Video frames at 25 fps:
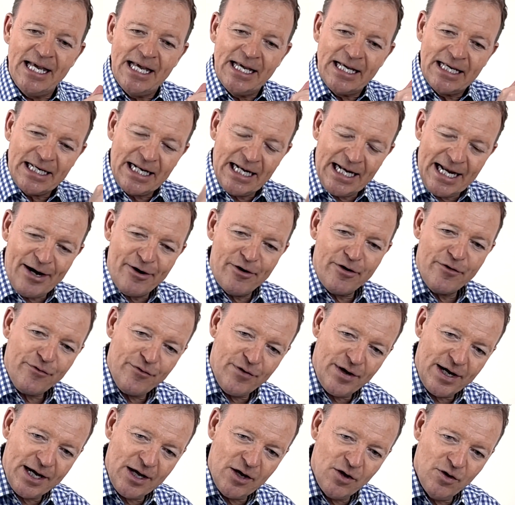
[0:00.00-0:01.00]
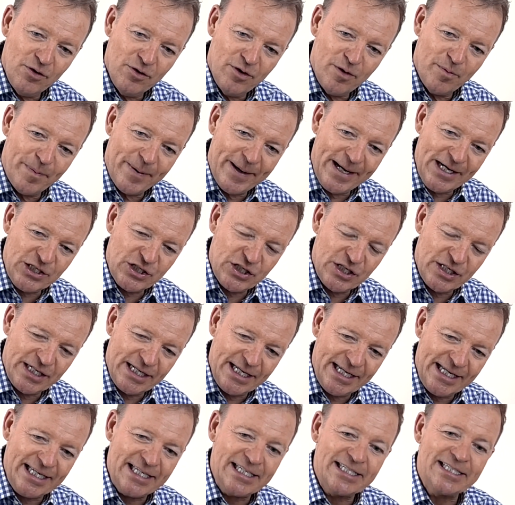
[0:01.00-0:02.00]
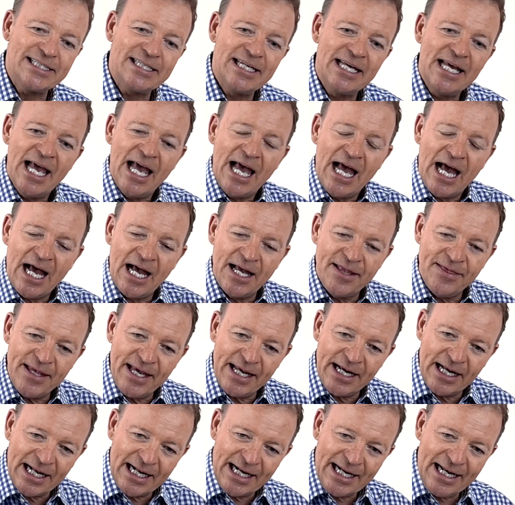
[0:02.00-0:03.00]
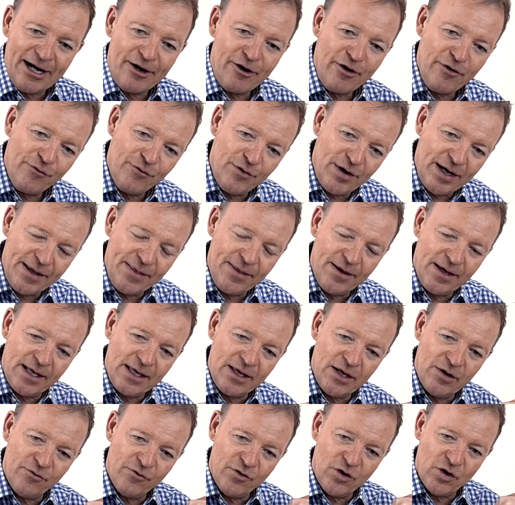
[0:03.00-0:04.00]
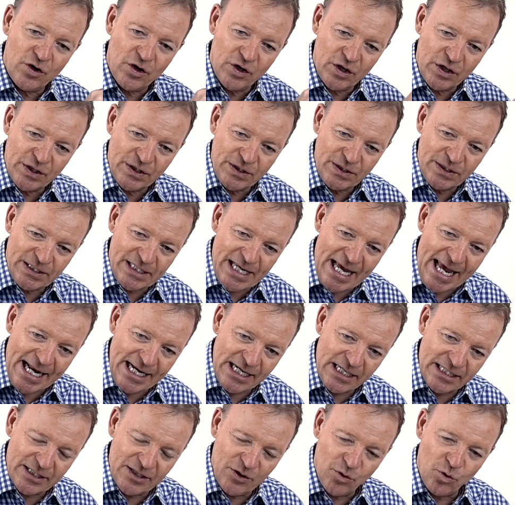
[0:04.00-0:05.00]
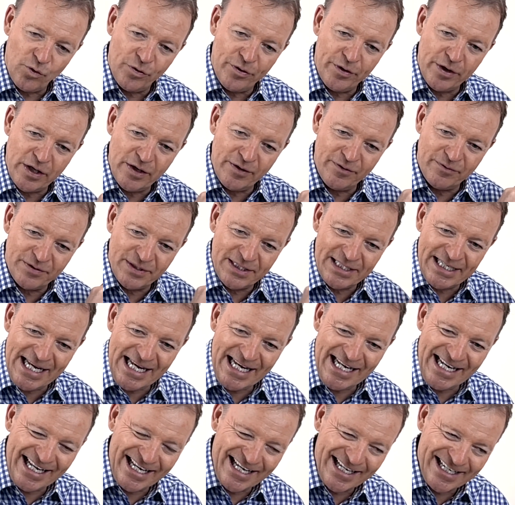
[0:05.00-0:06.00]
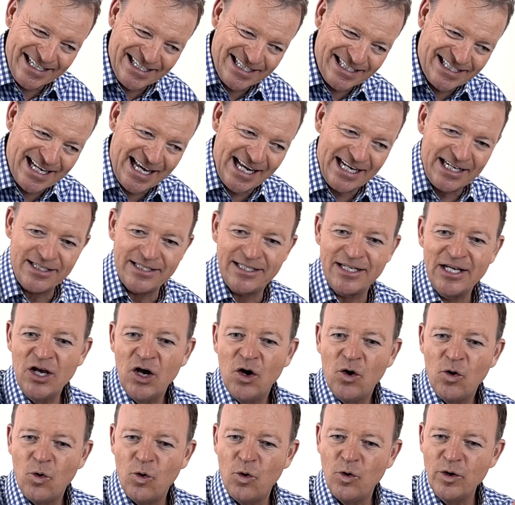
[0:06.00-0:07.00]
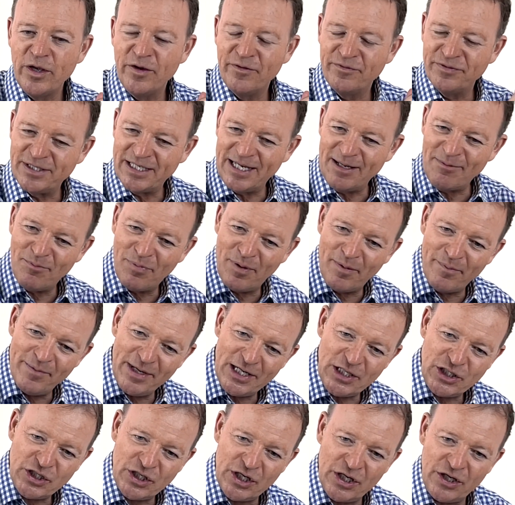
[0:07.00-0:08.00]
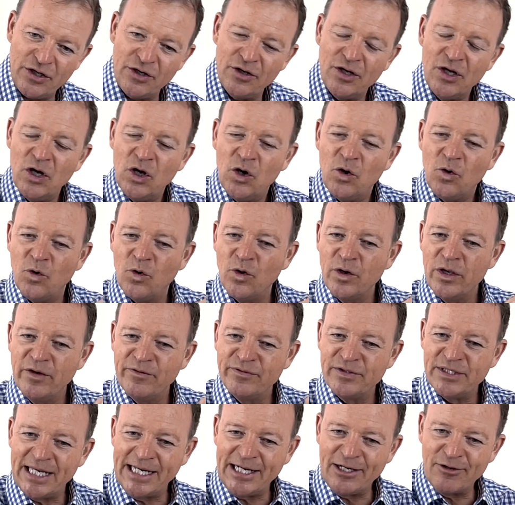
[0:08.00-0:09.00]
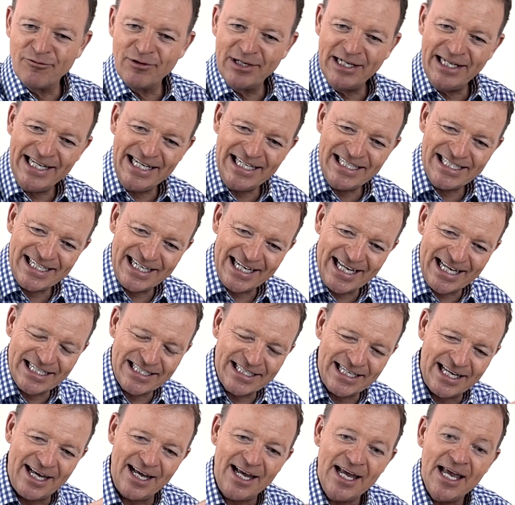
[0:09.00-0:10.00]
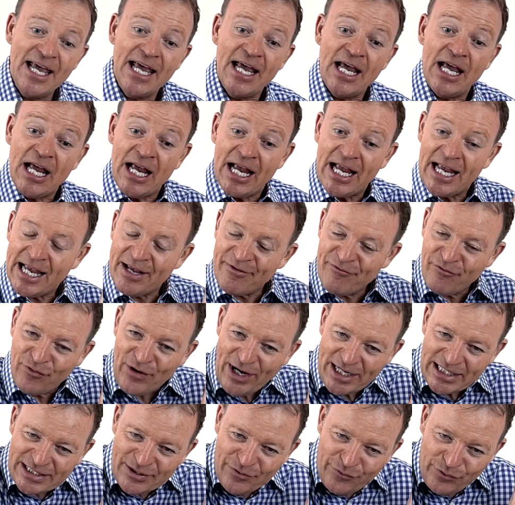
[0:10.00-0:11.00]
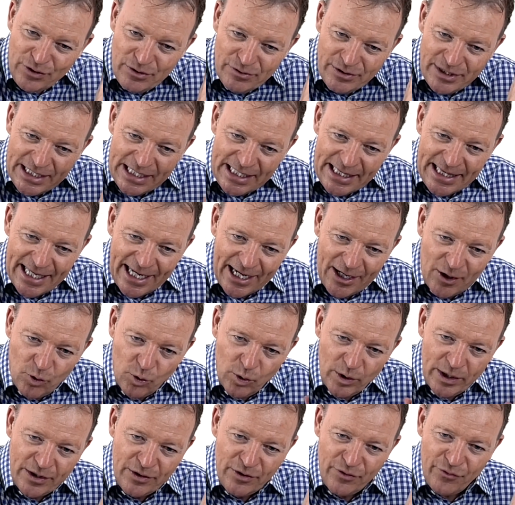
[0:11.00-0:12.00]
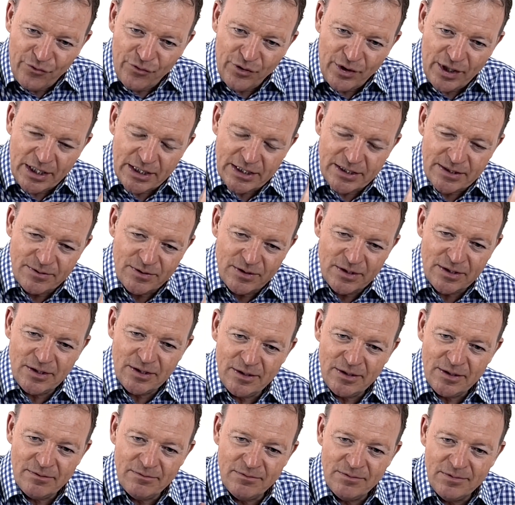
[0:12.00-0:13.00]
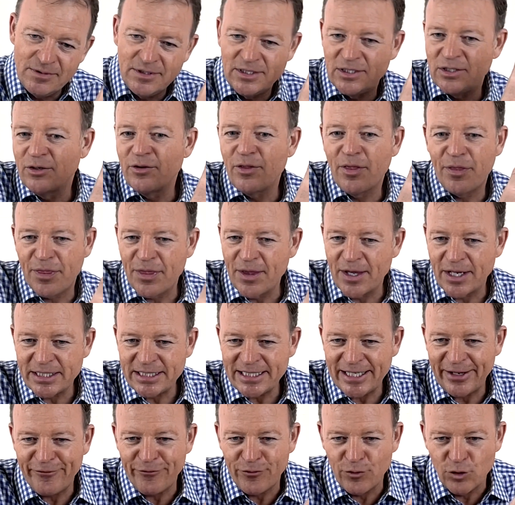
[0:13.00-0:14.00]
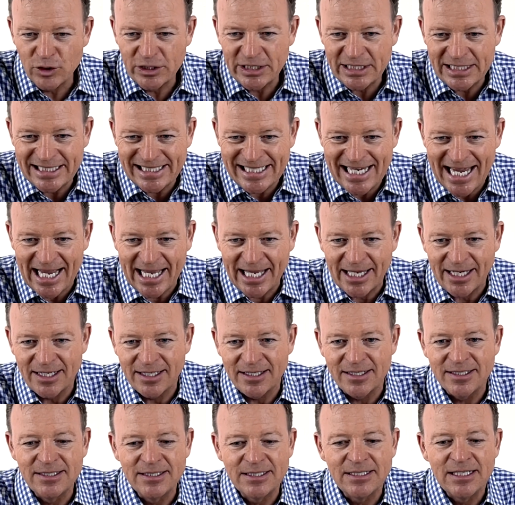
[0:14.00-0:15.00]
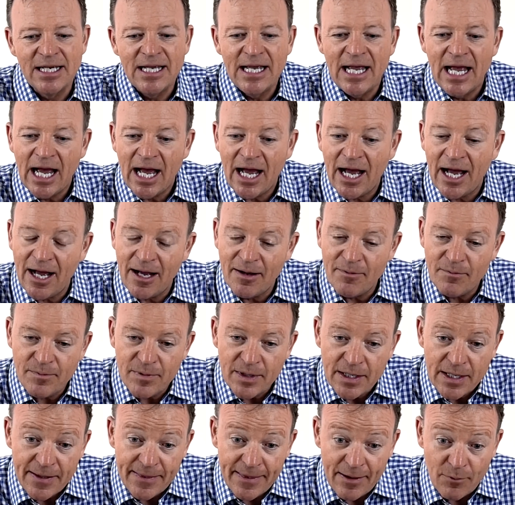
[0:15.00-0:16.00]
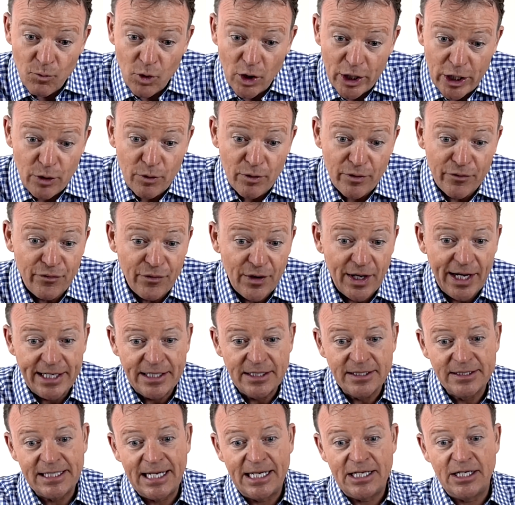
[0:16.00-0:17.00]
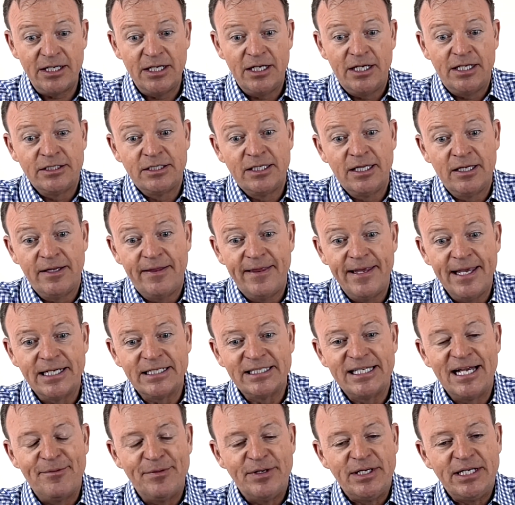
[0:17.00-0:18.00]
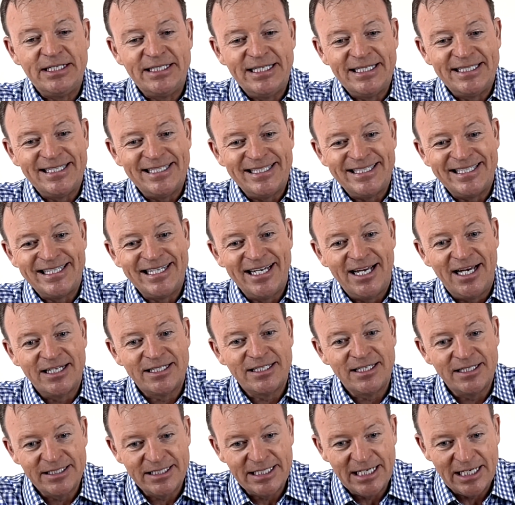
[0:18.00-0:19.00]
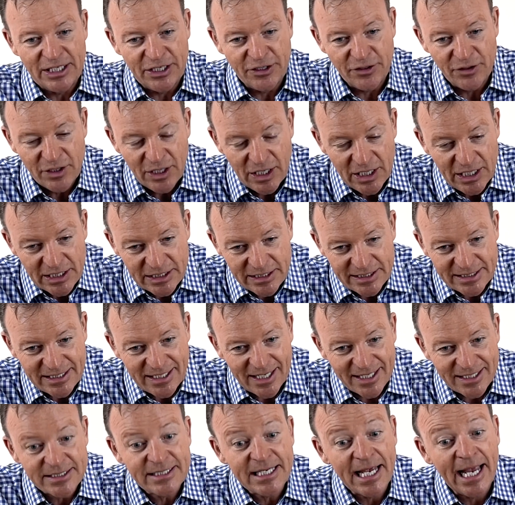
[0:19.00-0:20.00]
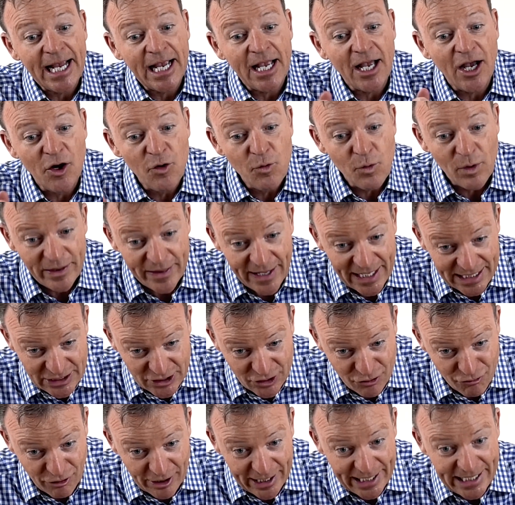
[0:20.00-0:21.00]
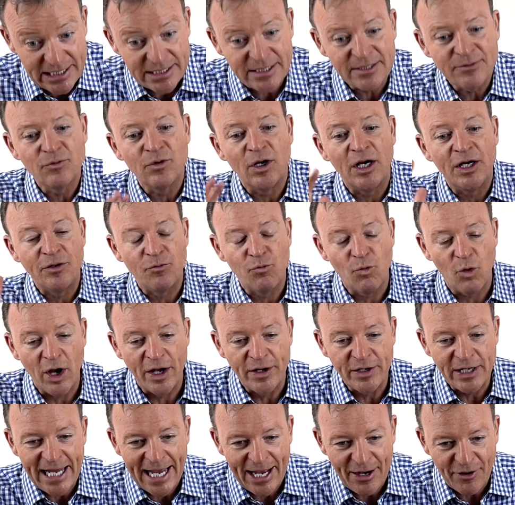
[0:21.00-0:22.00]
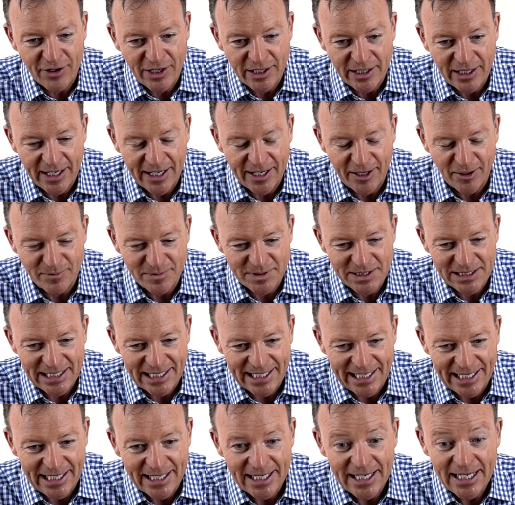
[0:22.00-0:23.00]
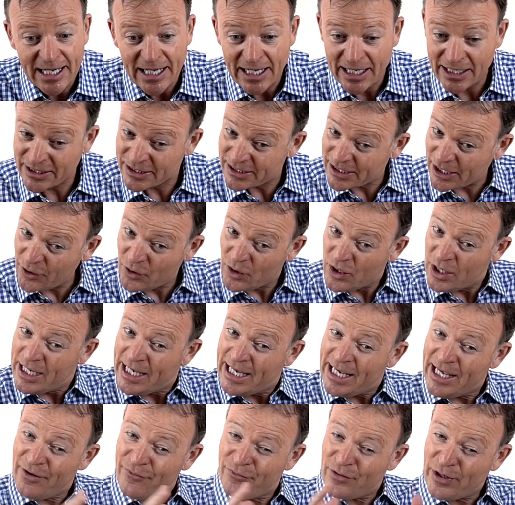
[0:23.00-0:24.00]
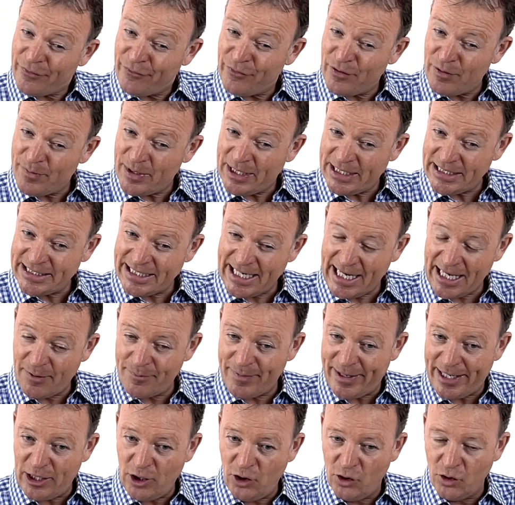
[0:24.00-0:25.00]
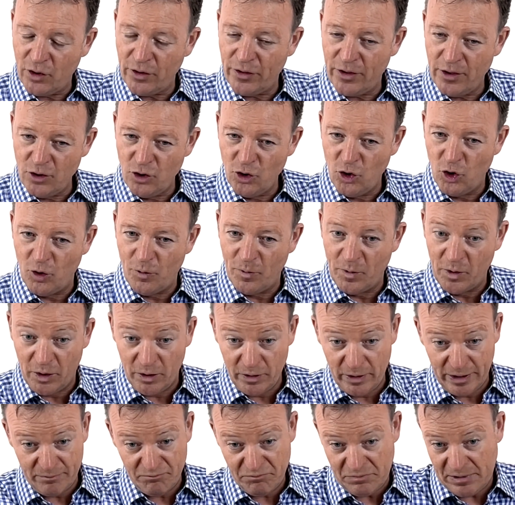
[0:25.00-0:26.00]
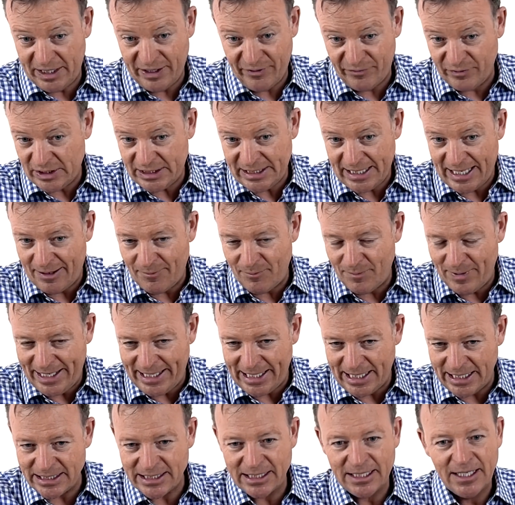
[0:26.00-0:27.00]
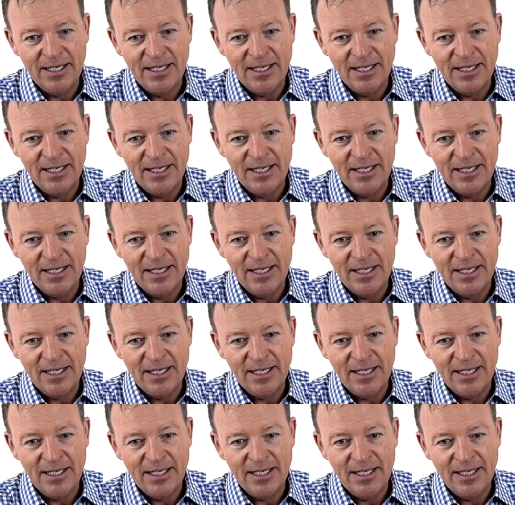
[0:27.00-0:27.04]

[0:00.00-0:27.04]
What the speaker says: clarify who the patient is, and then clarify that you've got consent or that you've seen consent or you've seen permission or you've seen a release letter. In fact, if you did that all in the first sort of 30, 40 seconds, then what you would find is that the examiner doesn't start until you start saying, oh, well, that's great, and how can I help today? And so even if it might take a bit longer than normal, even say a minute,